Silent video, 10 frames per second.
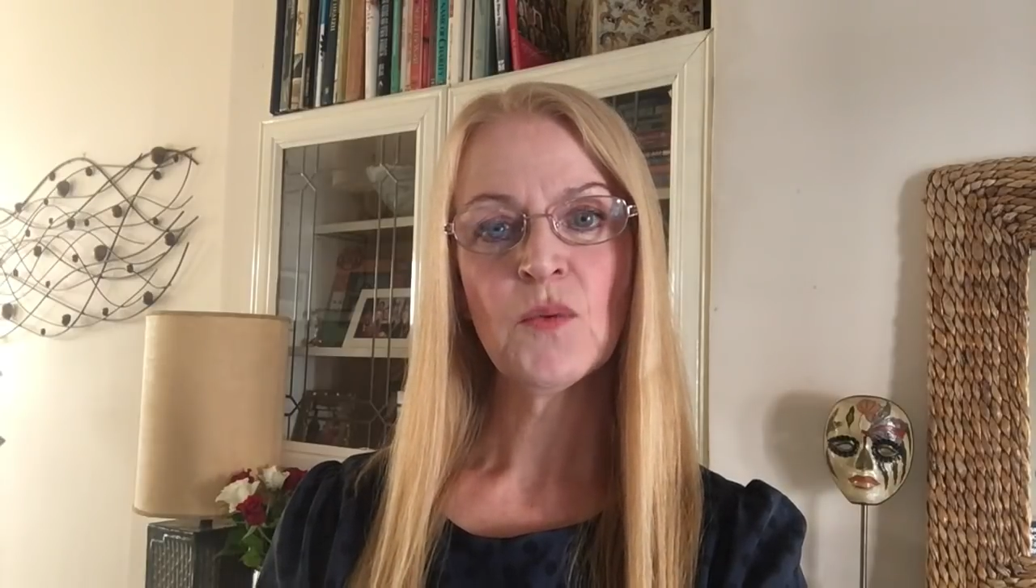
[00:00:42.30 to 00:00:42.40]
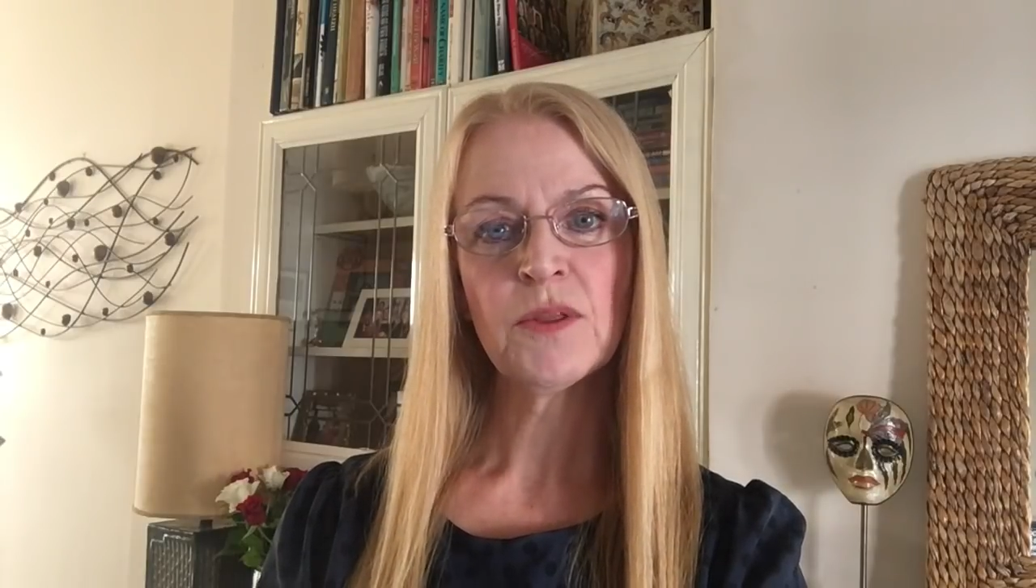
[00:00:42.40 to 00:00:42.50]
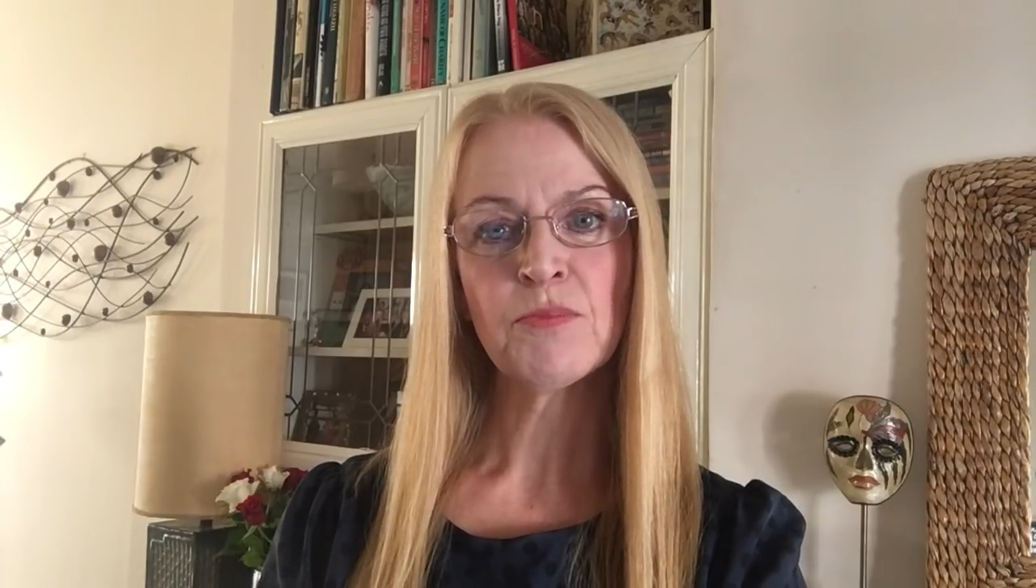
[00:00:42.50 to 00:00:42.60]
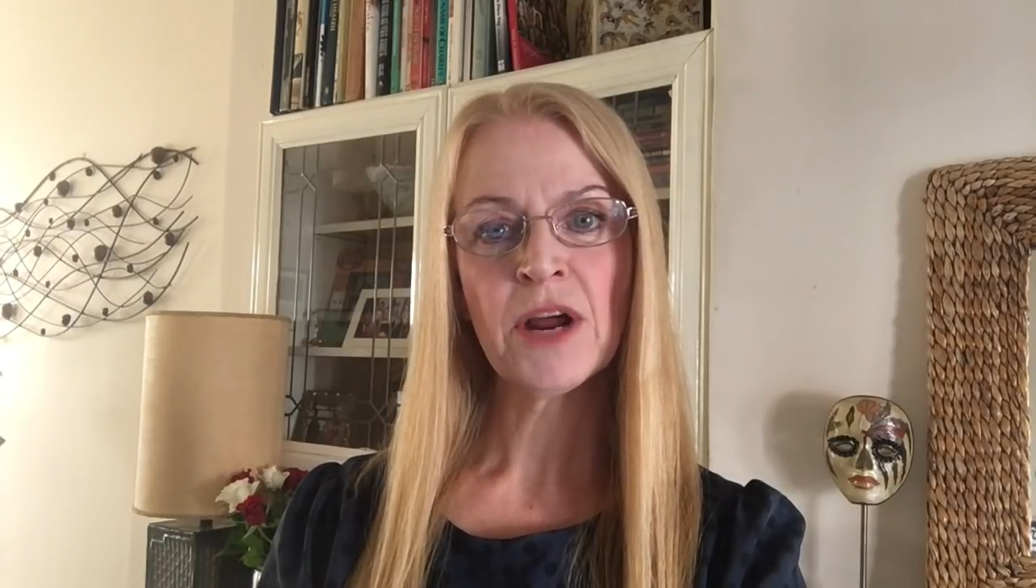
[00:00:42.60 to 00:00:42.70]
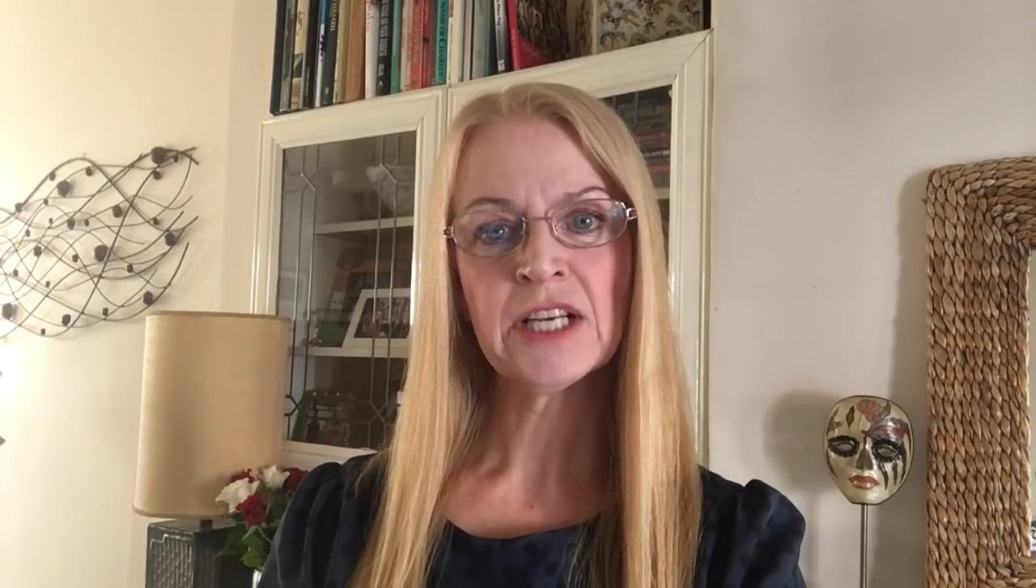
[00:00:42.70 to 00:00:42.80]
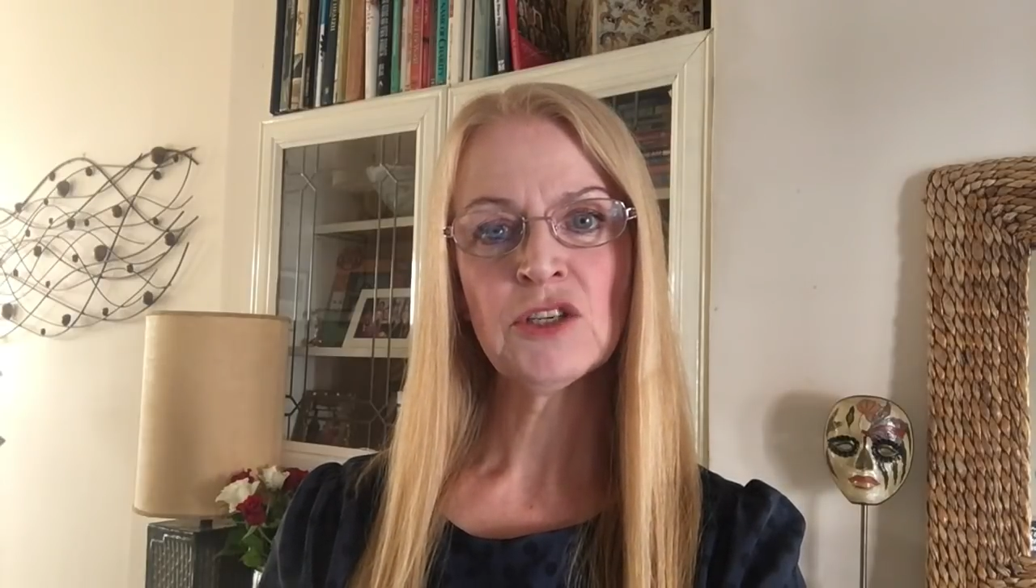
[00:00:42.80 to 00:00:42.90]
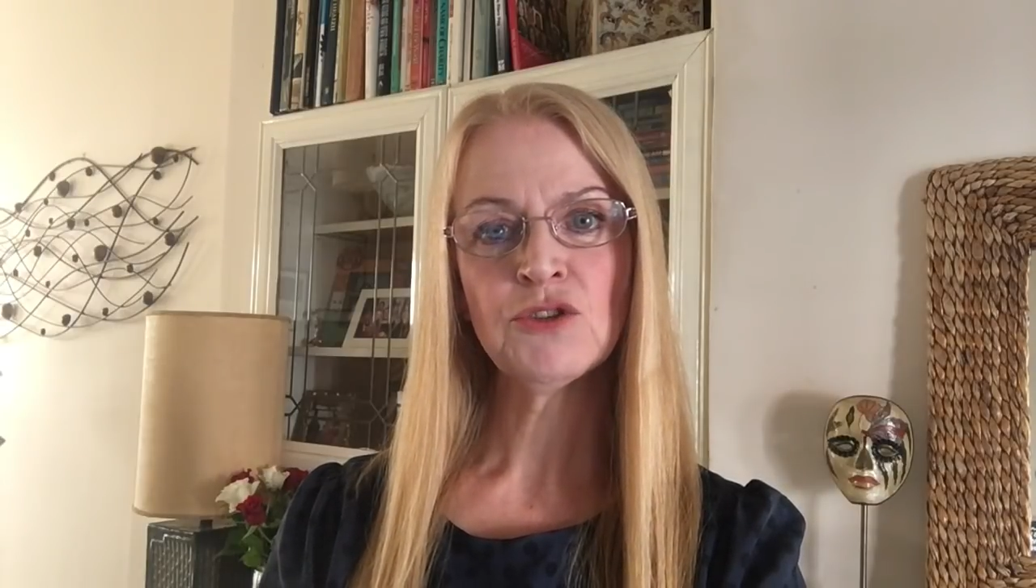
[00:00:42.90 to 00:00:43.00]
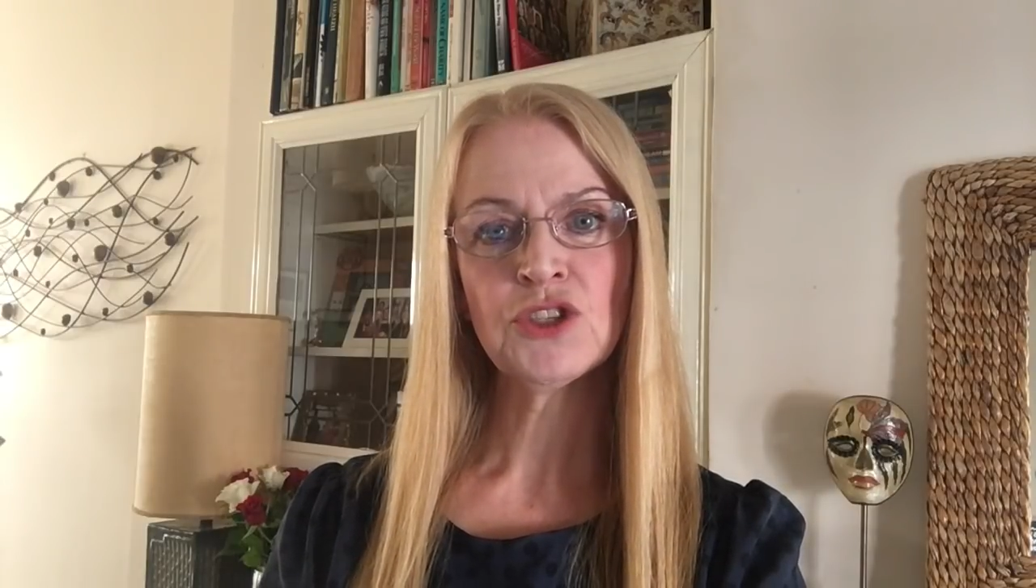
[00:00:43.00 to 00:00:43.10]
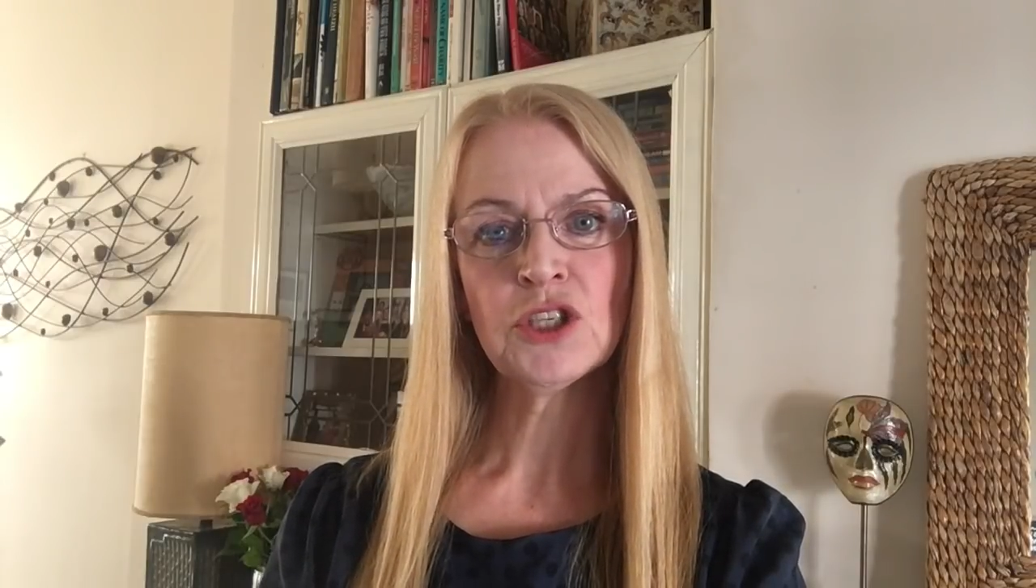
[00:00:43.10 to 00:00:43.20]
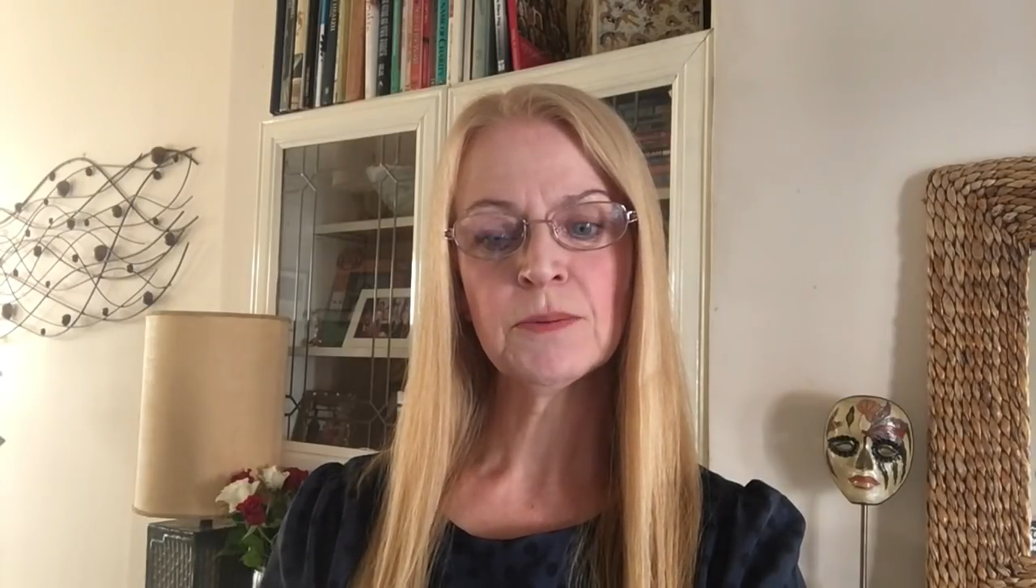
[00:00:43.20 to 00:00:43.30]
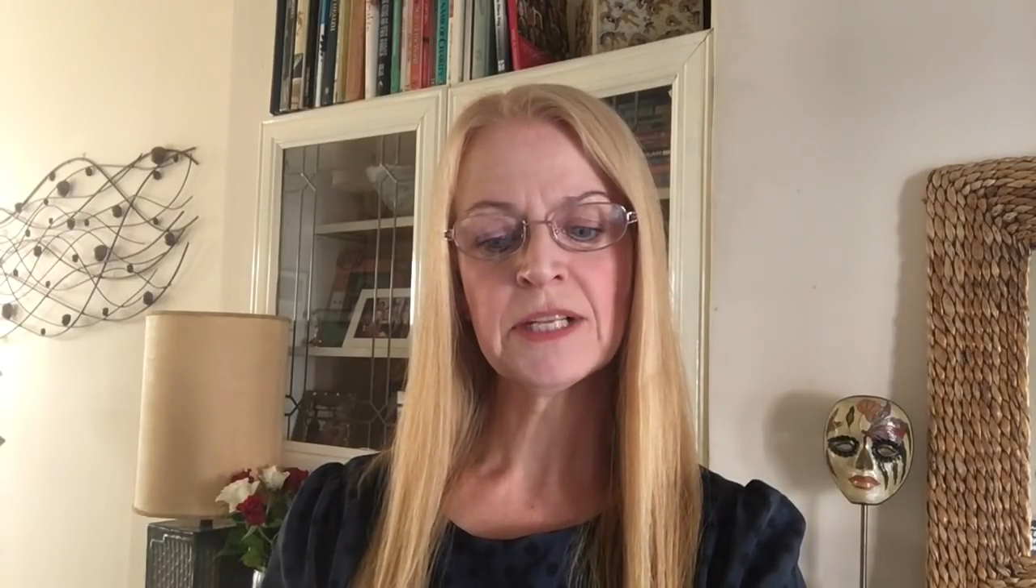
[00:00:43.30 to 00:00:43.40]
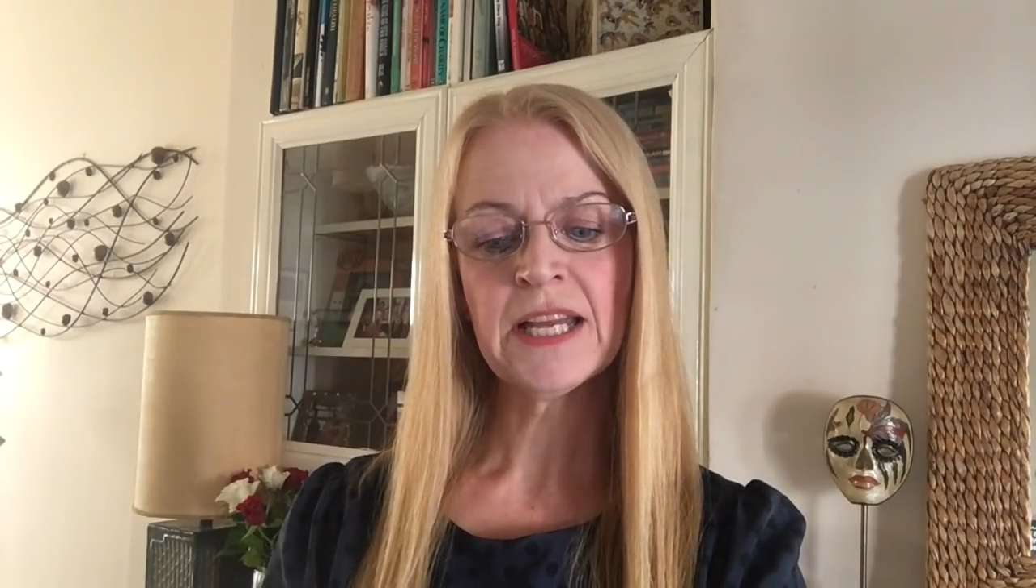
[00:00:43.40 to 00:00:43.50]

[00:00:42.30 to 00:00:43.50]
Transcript: with Brand New Tube's